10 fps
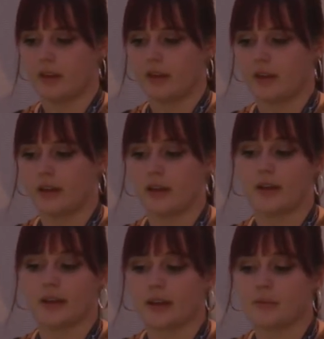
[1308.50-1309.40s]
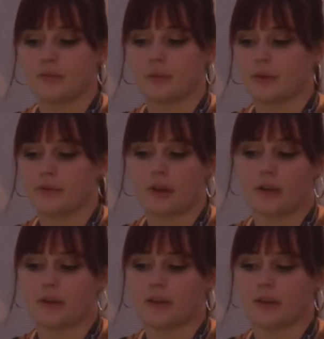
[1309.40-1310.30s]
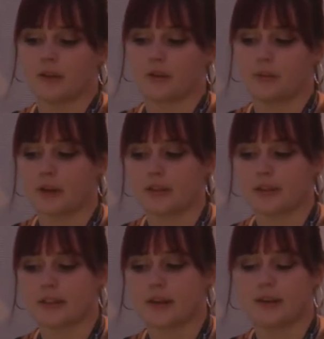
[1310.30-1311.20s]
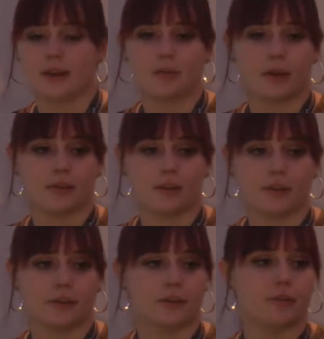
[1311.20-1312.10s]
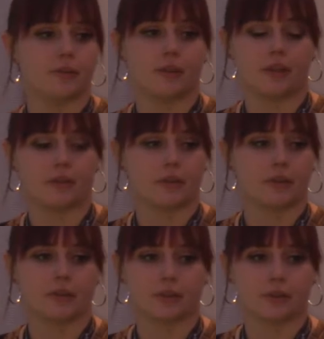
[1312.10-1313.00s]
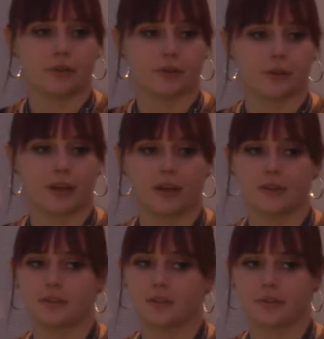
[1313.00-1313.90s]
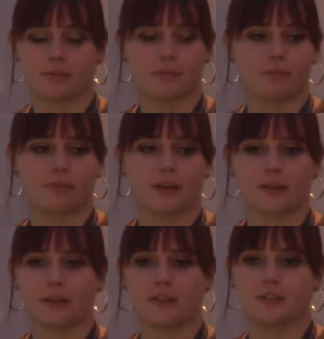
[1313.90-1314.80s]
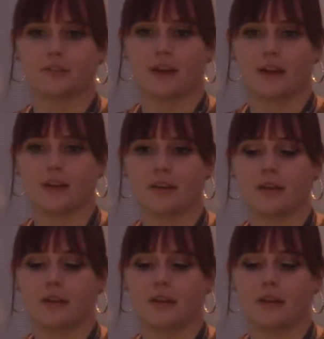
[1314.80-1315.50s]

Uh, and again, we're following the process outlined by the vendor. They have a disclosure page. It's fairly easy to find.